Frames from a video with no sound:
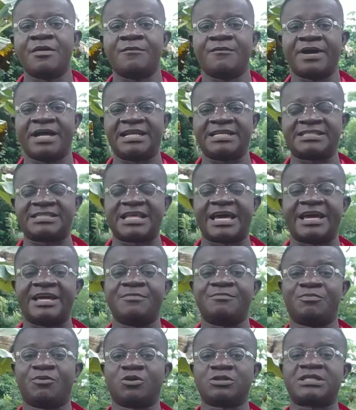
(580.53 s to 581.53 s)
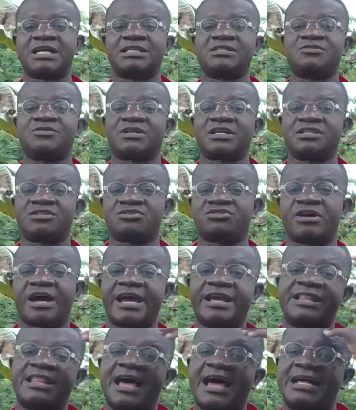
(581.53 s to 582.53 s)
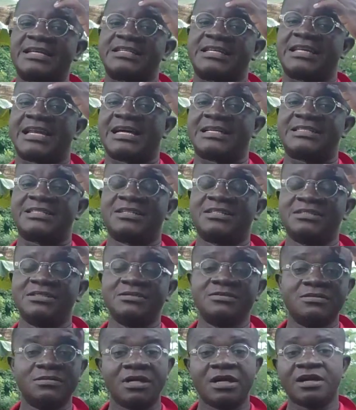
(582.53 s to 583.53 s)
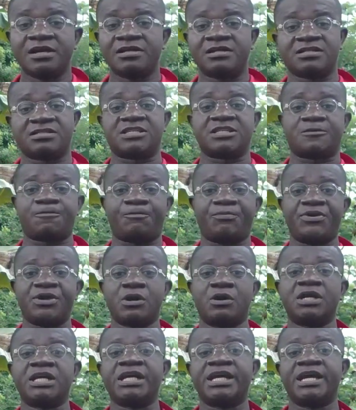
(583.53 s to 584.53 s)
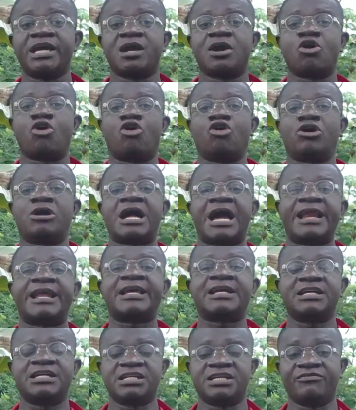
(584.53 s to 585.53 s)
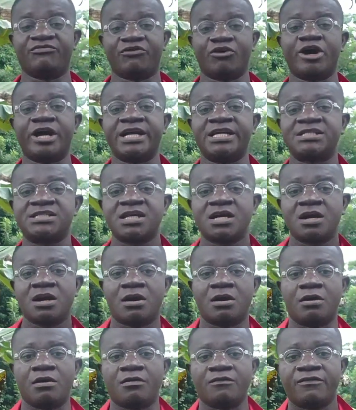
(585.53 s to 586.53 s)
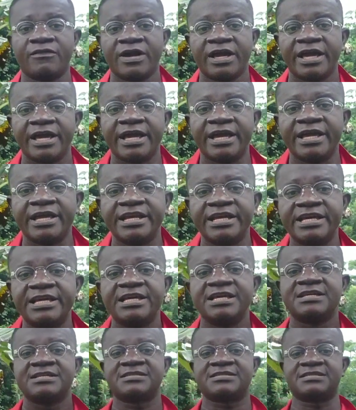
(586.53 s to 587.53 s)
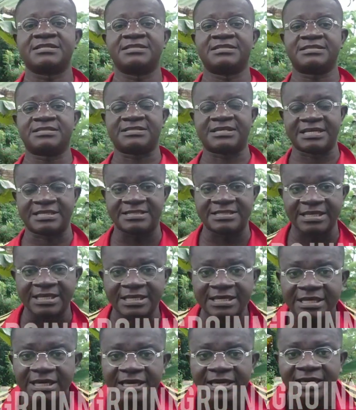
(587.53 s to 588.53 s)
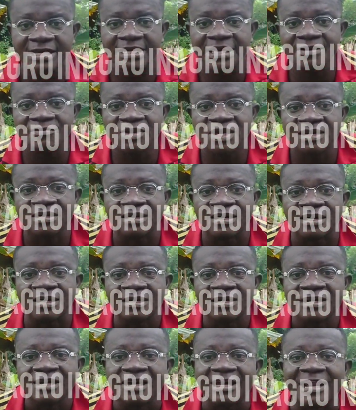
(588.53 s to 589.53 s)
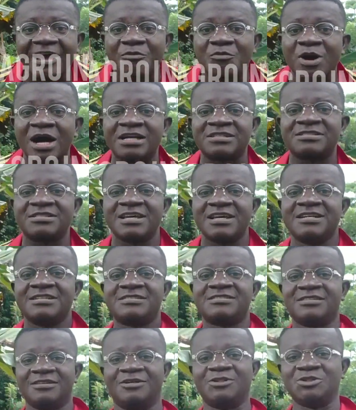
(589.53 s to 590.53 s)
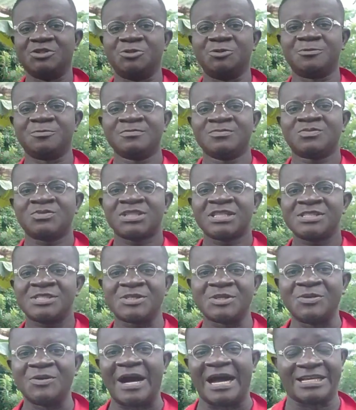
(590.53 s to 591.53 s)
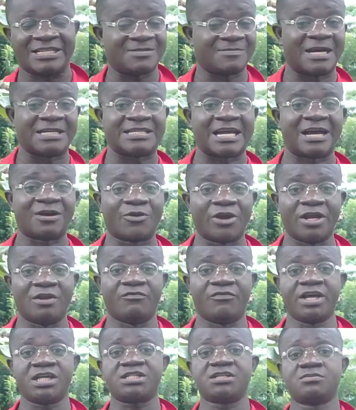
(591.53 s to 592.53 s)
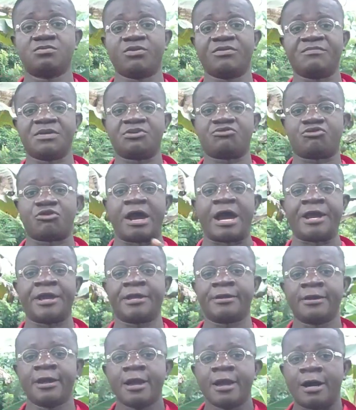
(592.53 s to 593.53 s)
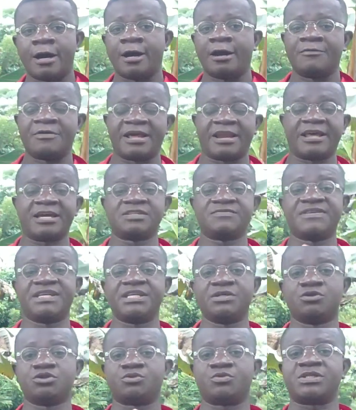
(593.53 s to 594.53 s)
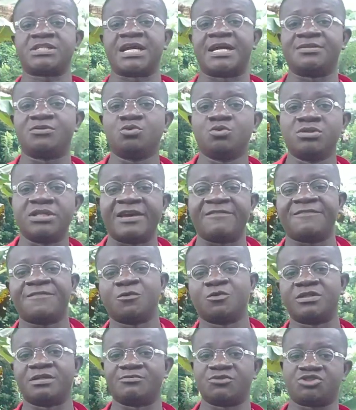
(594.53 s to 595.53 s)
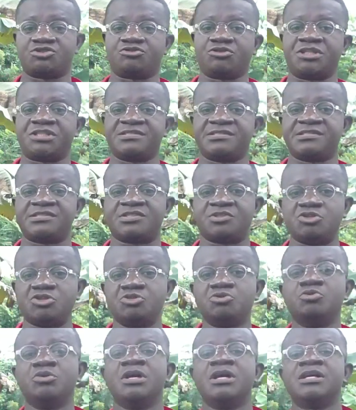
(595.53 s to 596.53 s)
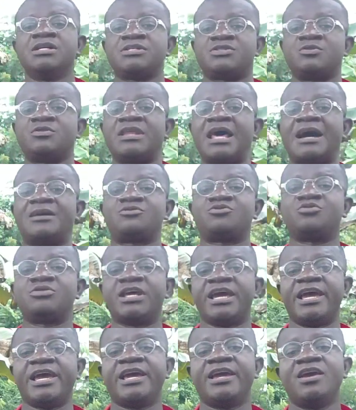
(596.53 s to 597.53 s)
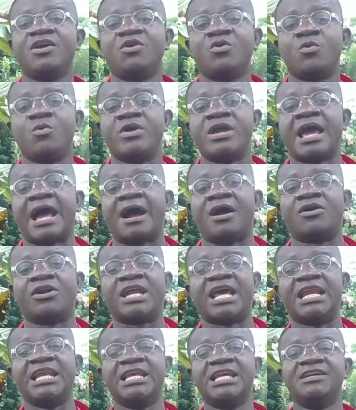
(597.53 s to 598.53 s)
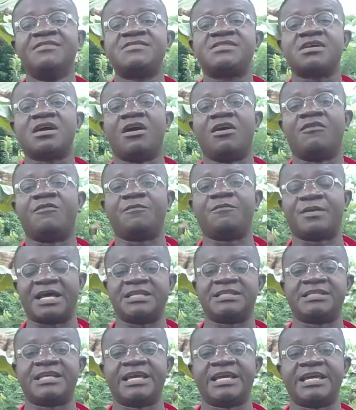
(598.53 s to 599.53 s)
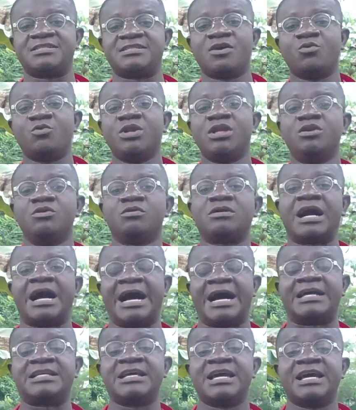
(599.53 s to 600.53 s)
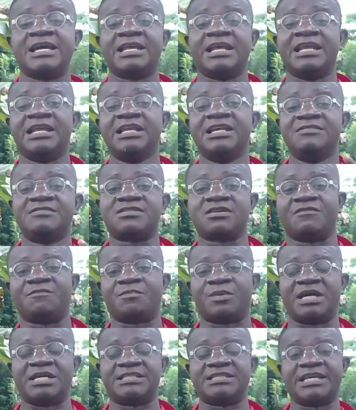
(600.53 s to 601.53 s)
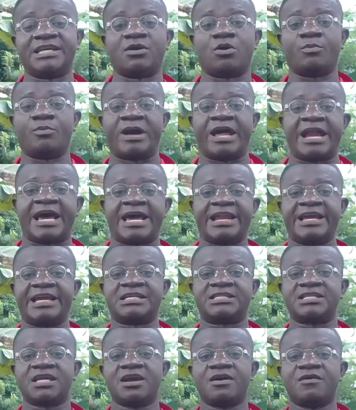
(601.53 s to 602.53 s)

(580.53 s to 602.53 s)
medicinal importance. You can try that, and I tell you, this is purely organic, devoid of any synthetic chemical, and I must tell you. So at Smart Agro Innovation, we've been trying. In the next videos, we shall do the full demonstrations to you. So now today, we are on the leaves of plantains. We look at the leaves of plantain or bananas